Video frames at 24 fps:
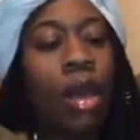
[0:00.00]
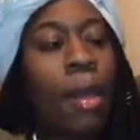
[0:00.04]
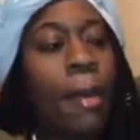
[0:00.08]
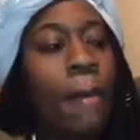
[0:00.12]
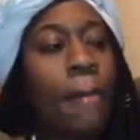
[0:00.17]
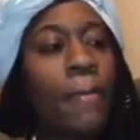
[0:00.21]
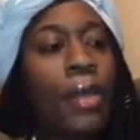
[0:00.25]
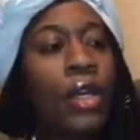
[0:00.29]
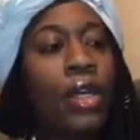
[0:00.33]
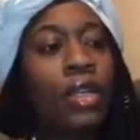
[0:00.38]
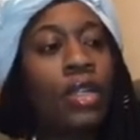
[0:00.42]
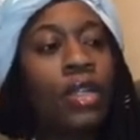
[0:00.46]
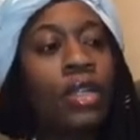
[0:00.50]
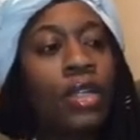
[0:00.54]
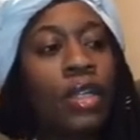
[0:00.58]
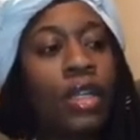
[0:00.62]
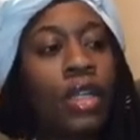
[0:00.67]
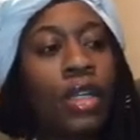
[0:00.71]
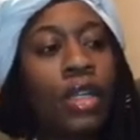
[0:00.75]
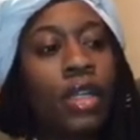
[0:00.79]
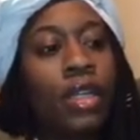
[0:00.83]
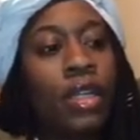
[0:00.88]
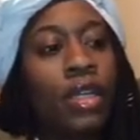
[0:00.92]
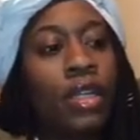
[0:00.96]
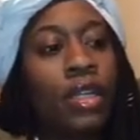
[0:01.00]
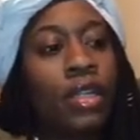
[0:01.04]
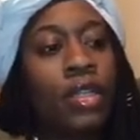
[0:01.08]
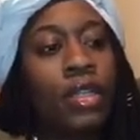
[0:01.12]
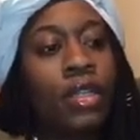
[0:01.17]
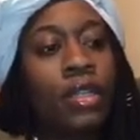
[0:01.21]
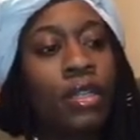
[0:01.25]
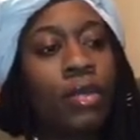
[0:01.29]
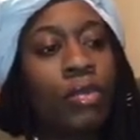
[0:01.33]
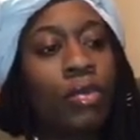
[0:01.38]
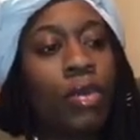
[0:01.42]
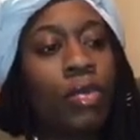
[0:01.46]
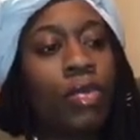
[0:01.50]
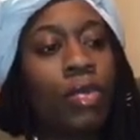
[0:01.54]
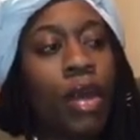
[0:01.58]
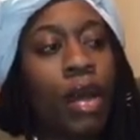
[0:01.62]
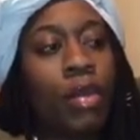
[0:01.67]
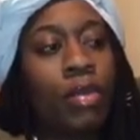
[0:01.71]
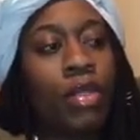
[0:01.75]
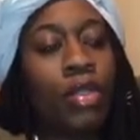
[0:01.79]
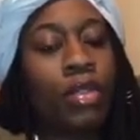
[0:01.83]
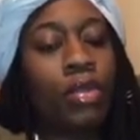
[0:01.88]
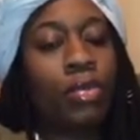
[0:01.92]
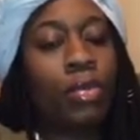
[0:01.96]
But we'll
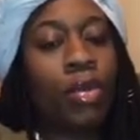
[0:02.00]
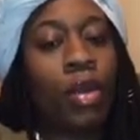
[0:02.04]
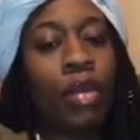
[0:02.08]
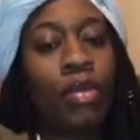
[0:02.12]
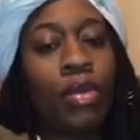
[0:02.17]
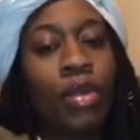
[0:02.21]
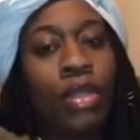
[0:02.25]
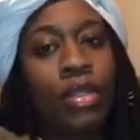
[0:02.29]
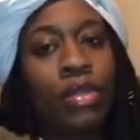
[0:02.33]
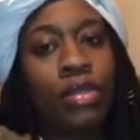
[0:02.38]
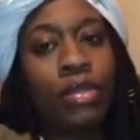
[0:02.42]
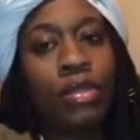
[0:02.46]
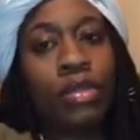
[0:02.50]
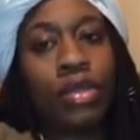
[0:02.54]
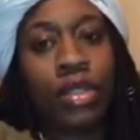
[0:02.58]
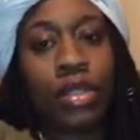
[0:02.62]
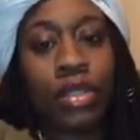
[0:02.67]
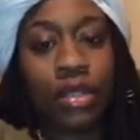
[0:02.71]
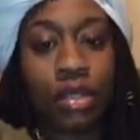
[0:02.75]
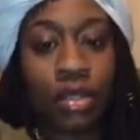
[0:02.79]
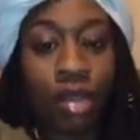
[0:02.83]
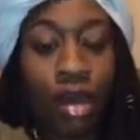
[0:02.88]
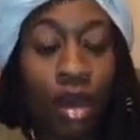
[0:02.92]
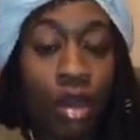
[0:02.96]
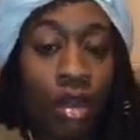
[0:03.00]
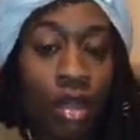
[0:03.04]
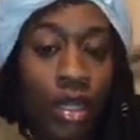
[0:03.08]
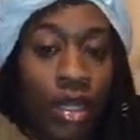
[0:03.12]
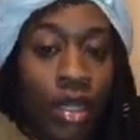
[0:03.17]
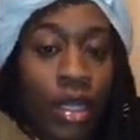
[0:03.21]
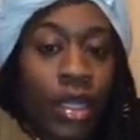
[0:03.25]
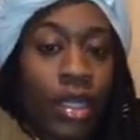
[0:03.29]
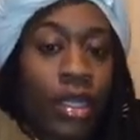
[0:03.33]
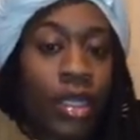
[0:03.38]
probably do barbecues and all of that,